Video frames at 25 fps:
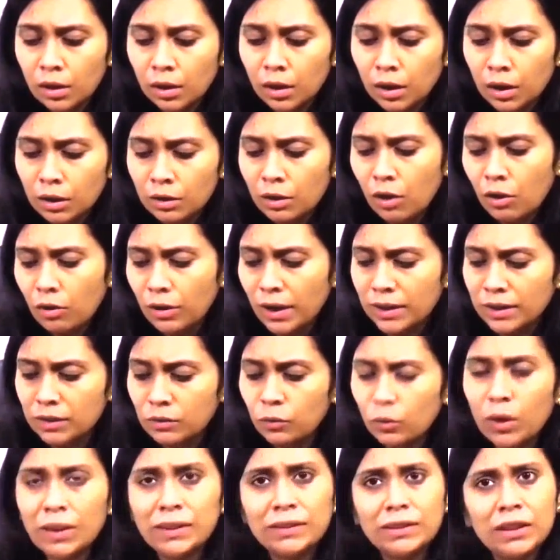Now guys,
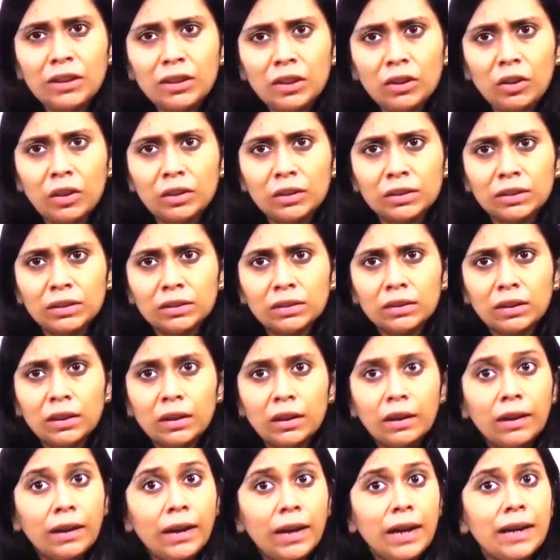what is internox?
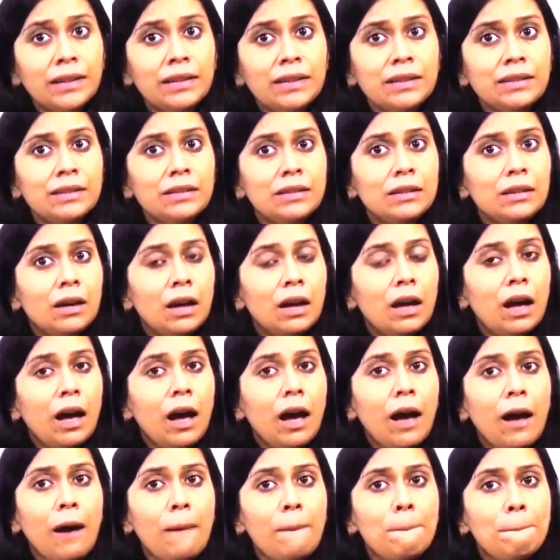It is
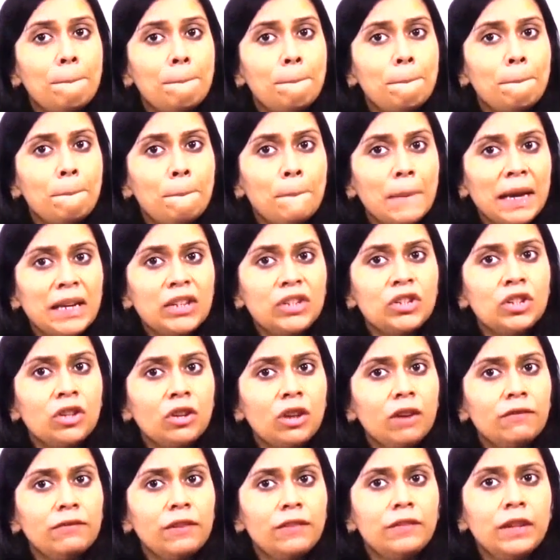a mixture
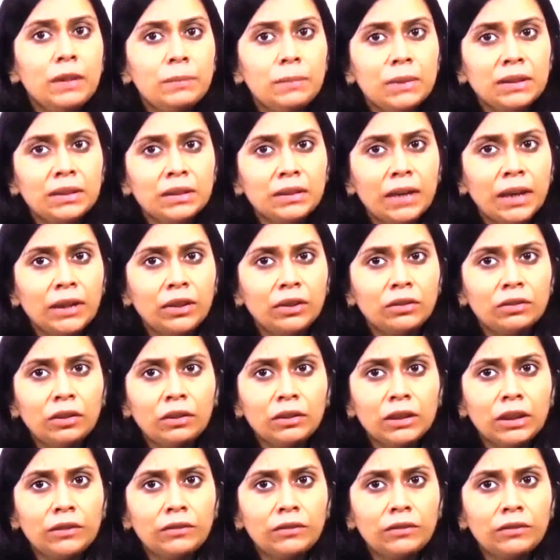of 50% nitrous oxide and